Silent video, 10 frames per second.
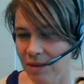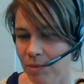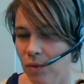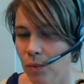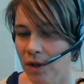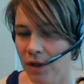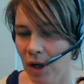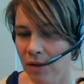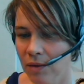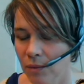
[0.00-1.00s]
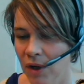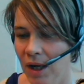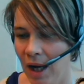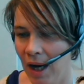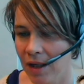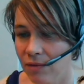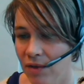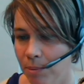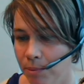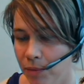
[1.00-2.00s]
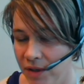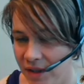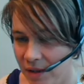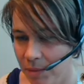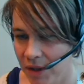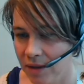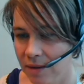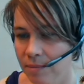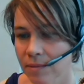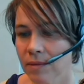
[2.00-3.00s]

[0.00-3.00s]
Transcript: but will not really actively participate,